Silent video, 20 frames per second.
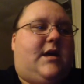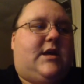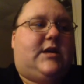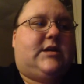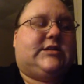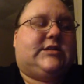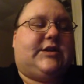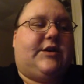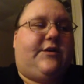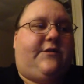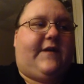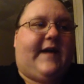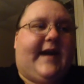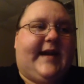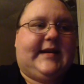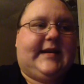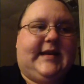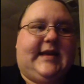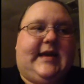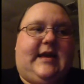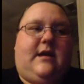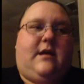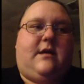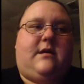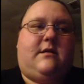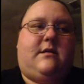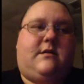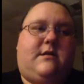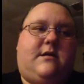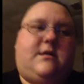So finally,
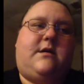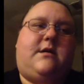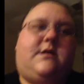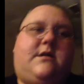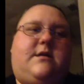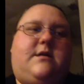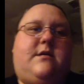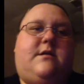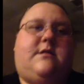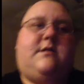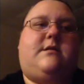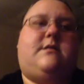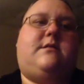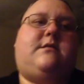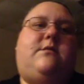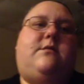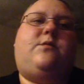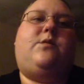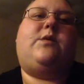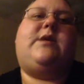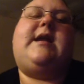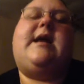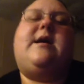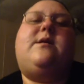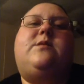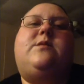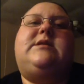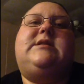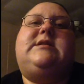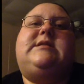when I
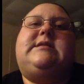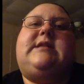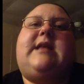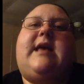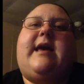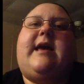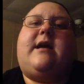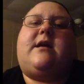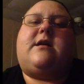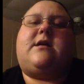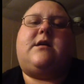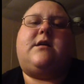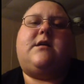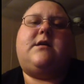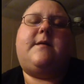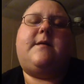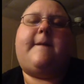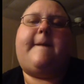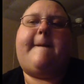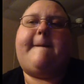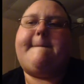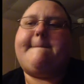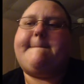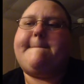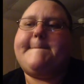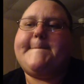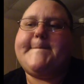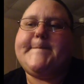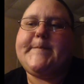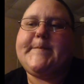was like
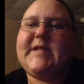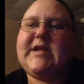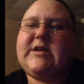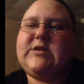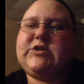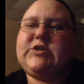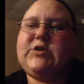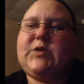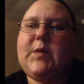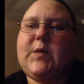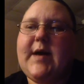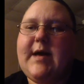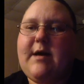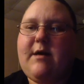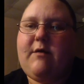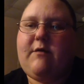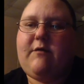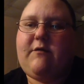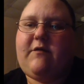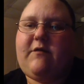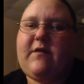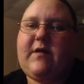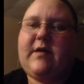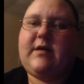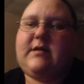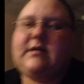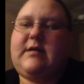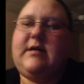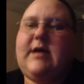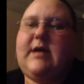12,
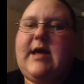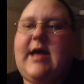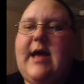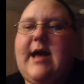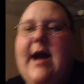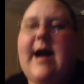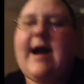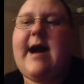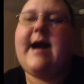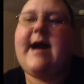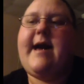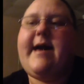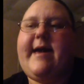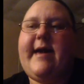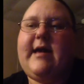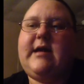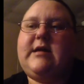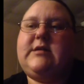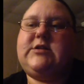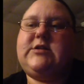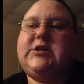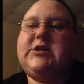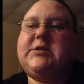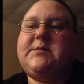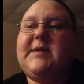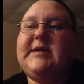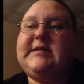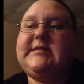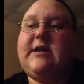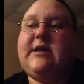I took
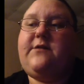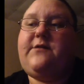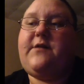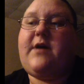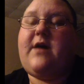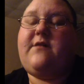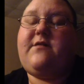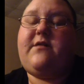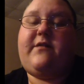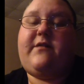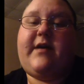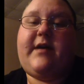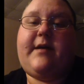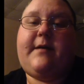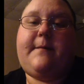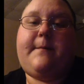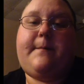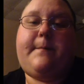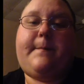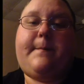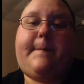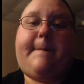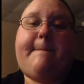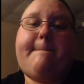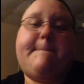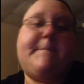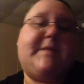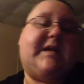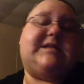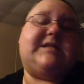myself off of it
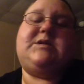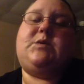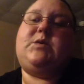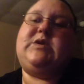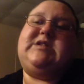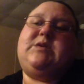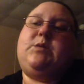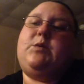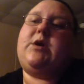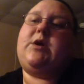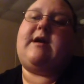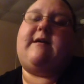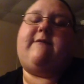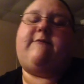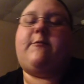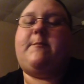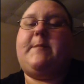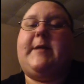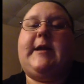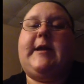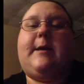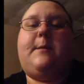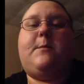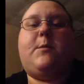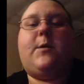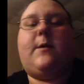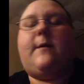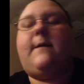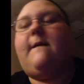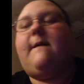because it wasn't working for me
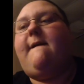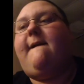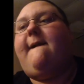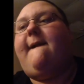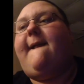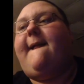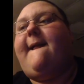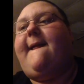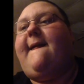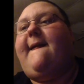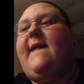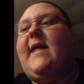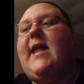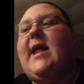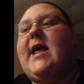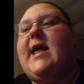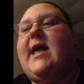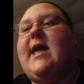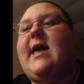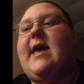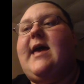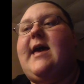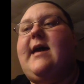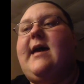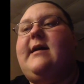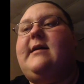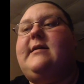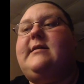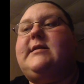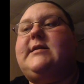anymore.
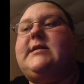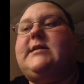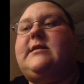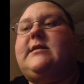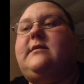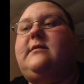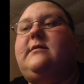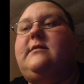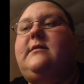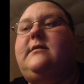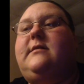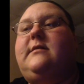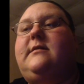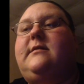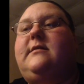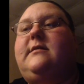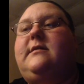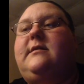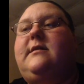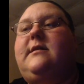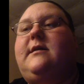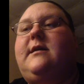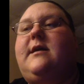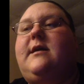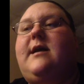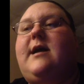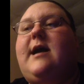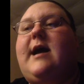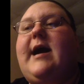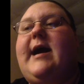And
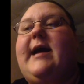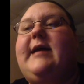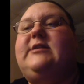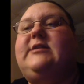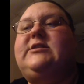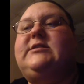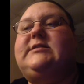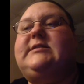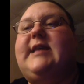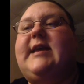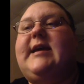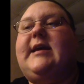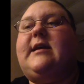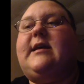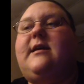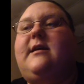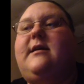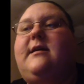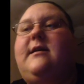I just like